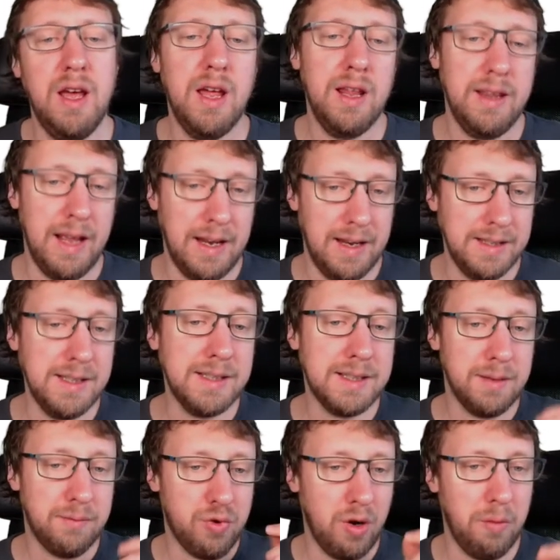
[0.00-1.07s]
then this is
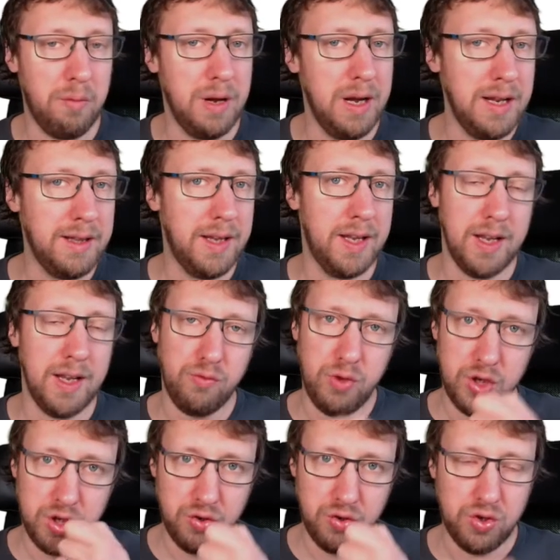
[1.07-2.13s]
the probability that we
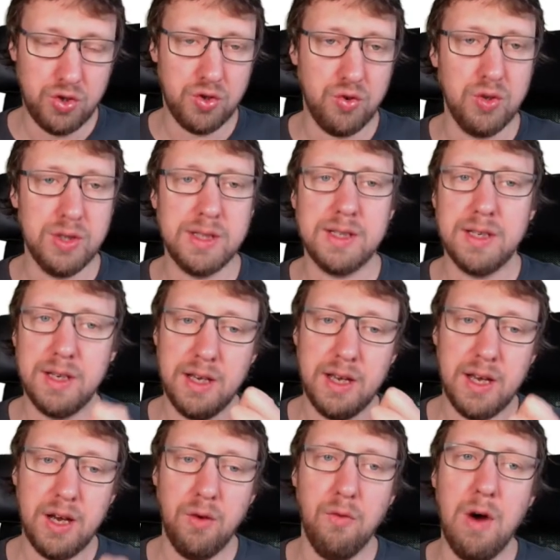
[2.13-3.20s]
should choose
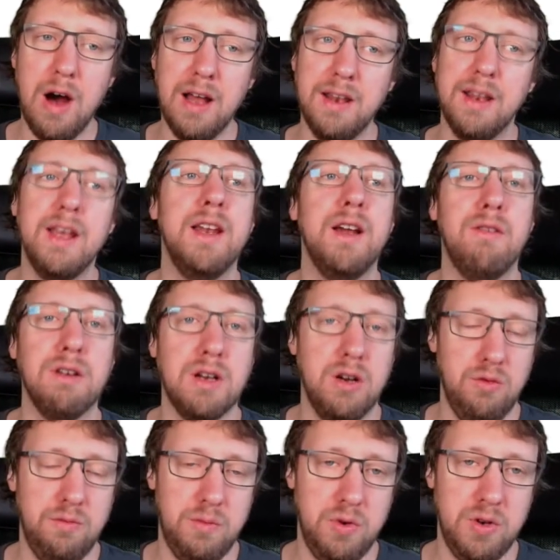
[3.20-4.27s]
a 1 in our
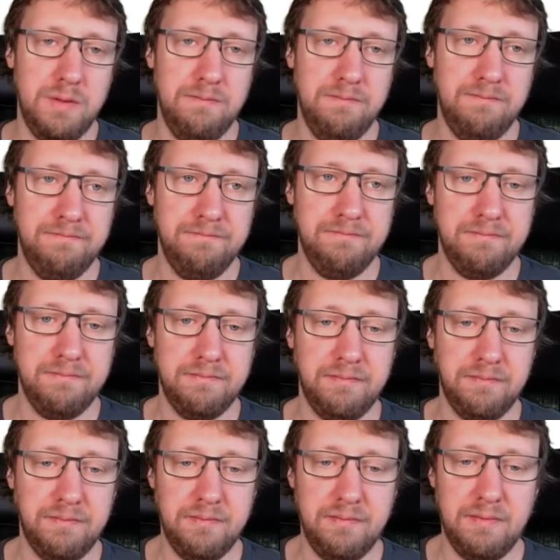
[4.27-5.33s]
codebook.
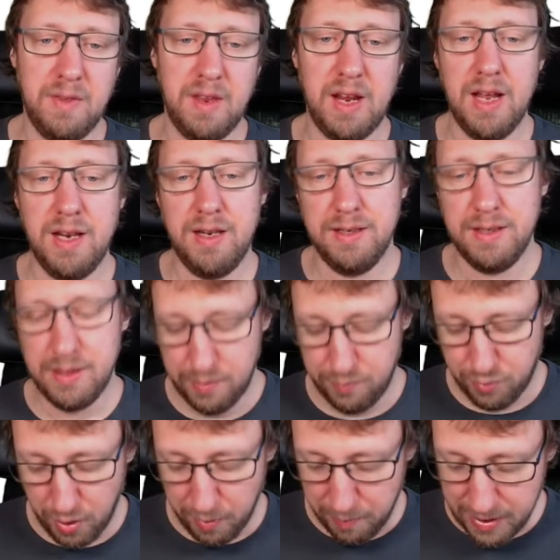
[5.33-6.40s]
And this is the
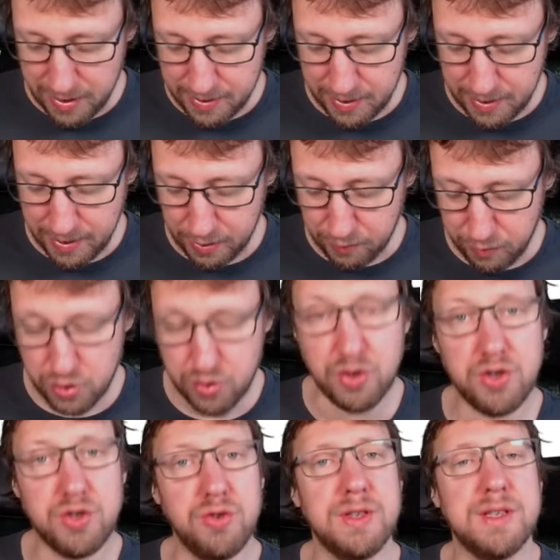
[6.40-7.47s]
probability that we should
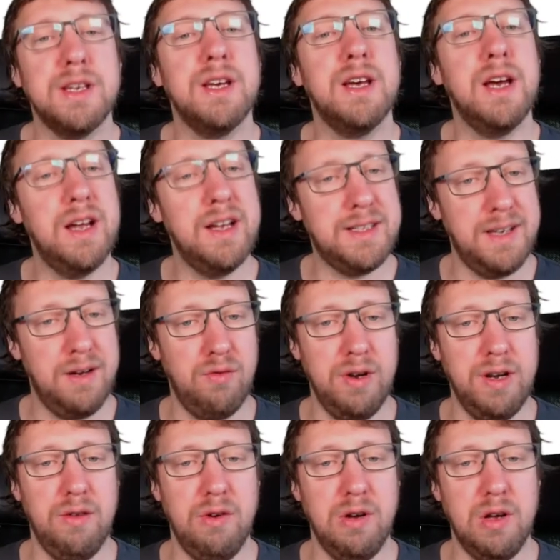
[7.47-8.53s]
choose a 0 in
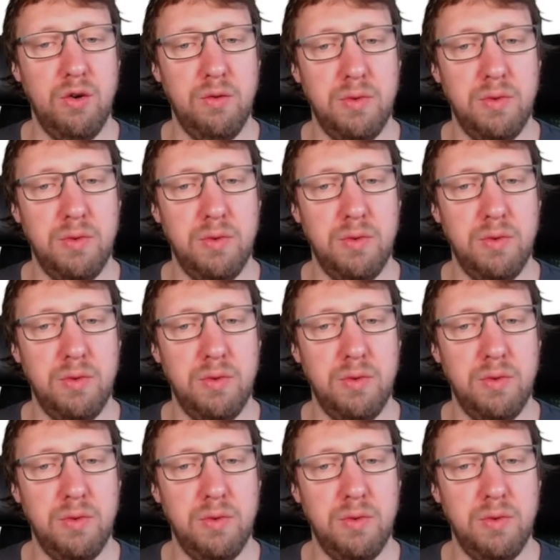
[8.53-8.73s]
our code.